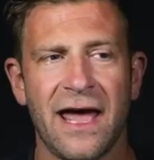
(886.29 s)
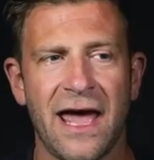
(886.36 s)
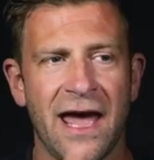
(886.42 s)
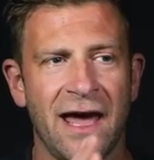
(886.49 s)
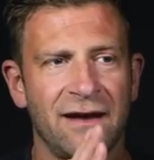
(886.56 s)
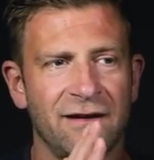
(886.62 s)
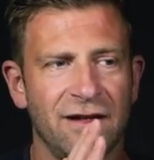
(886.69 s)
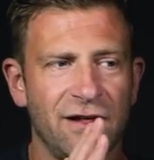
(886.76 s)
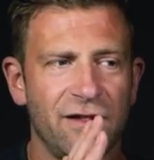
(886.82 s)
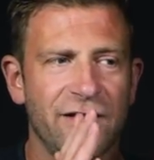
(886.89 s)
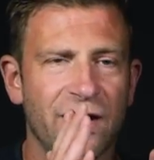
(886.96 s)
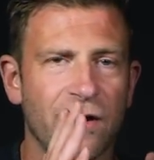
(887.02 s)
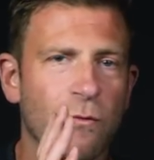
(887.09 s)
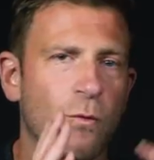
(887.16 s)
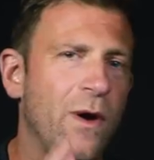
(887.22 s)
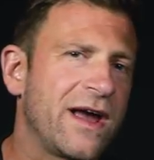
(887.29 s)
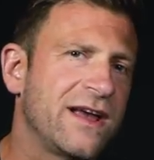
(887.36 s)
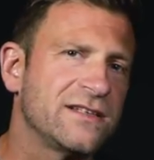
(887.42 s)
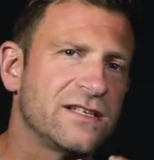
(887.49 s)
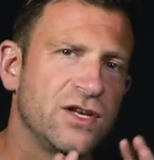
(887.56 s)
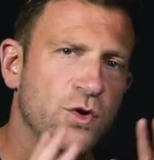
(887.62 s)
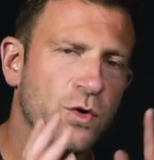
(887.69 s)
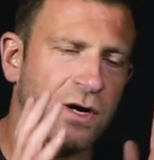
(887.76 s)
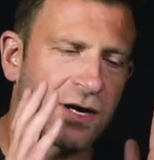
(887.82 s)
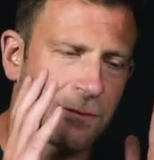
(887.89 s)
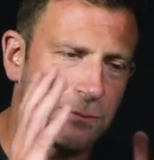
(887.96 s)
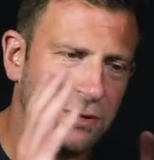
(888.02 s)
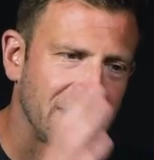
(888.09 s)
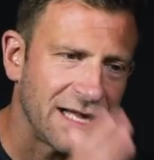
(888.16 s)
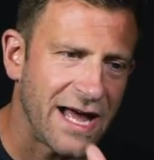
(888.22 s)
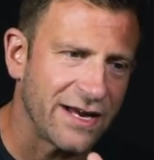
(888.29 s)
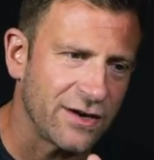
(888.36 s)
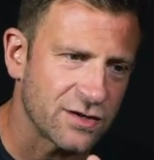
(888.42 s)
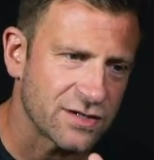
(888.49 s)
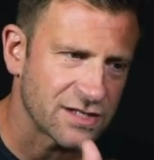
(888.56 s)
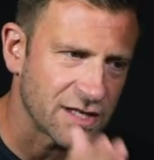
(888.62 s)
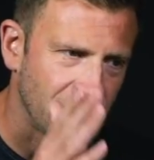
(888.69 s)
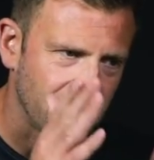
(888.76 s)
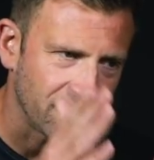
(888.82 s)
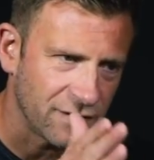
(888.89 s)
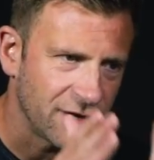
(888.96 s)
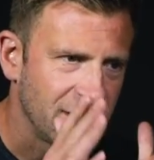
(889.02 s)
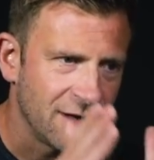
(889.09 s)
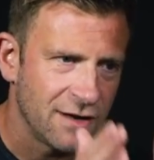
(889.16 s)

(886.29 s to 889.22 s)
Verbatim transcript: And there are ways that you can apply yourself,